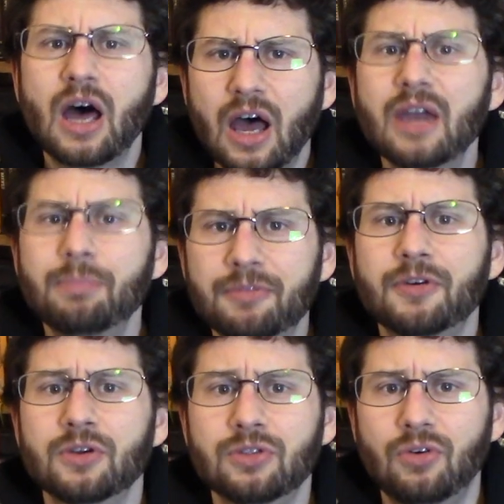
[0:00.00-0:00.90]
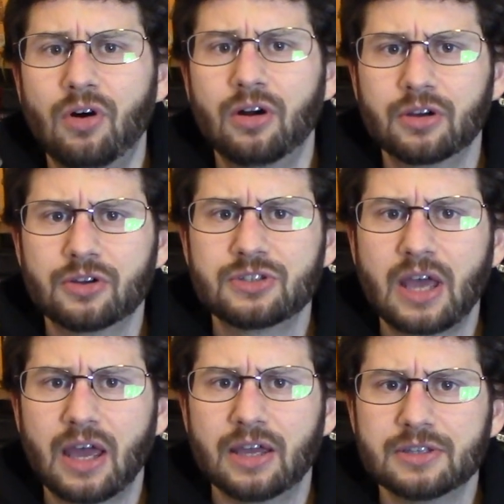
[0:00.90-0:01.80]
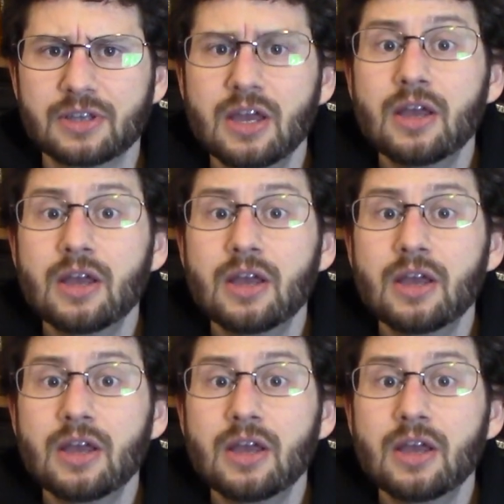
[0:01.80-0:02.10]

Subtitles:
I preferred the longer size.